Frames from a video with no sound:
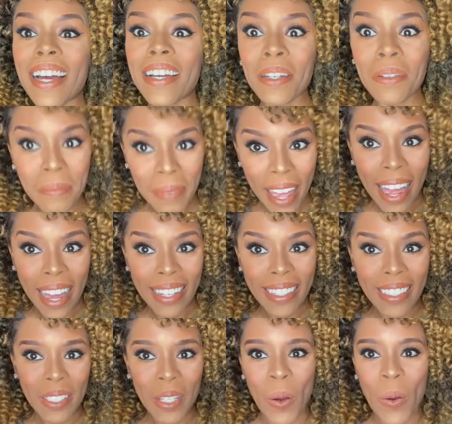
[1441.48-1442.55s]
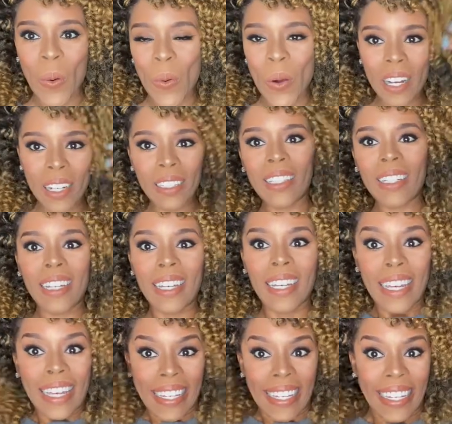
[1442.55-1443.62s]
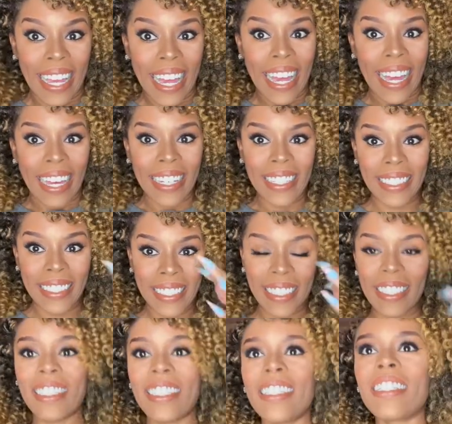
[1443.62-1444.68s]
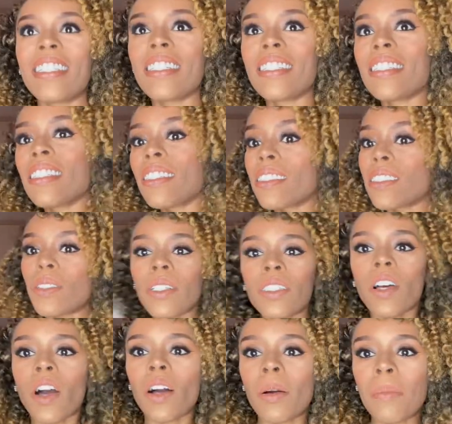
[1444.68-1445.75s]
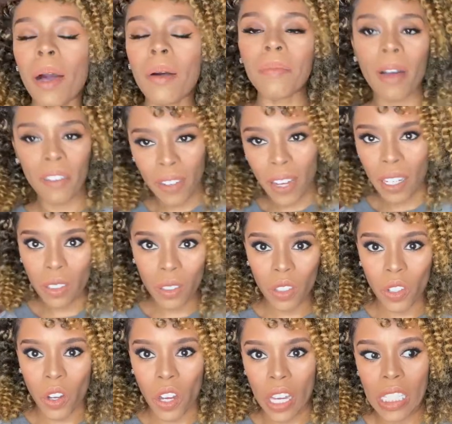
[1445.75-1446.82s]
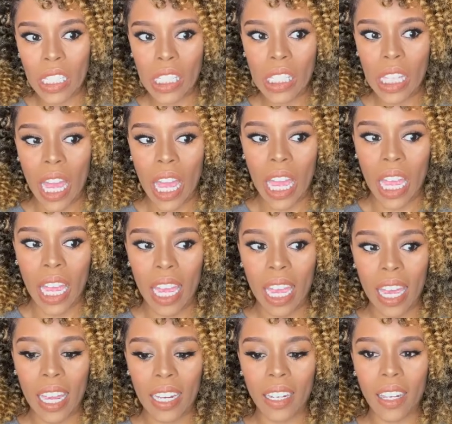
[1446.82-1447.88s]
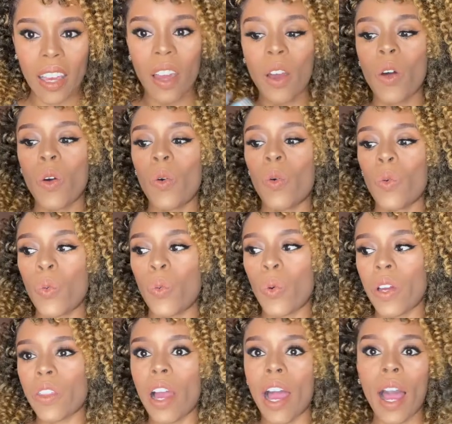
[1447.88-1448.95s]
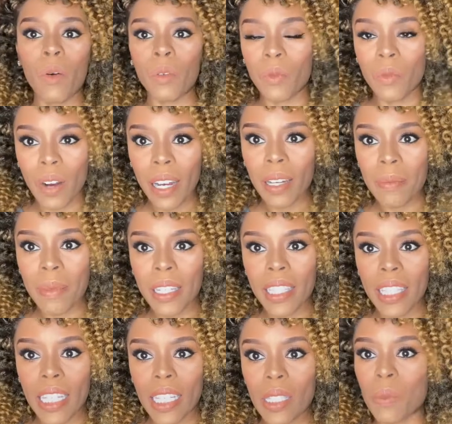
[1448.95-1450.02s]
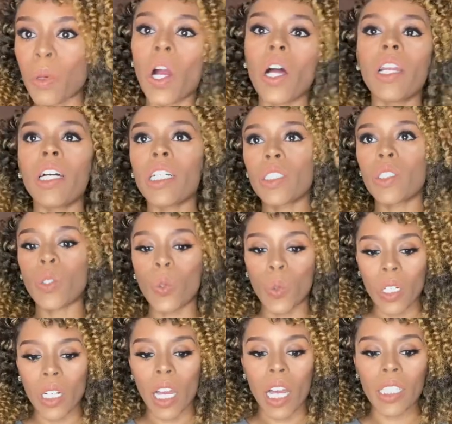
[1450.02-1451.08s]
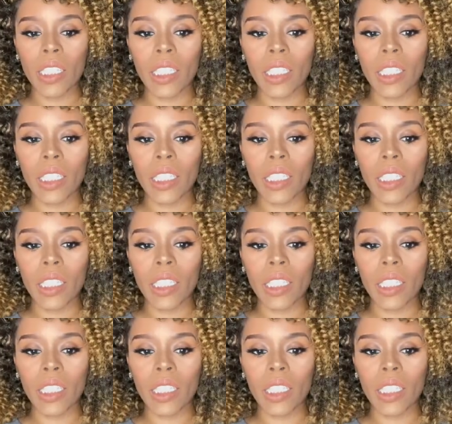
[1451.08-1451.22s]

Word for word: am back. So yeah, so let's talk about my final thoughts and whether I would recommend this product or not.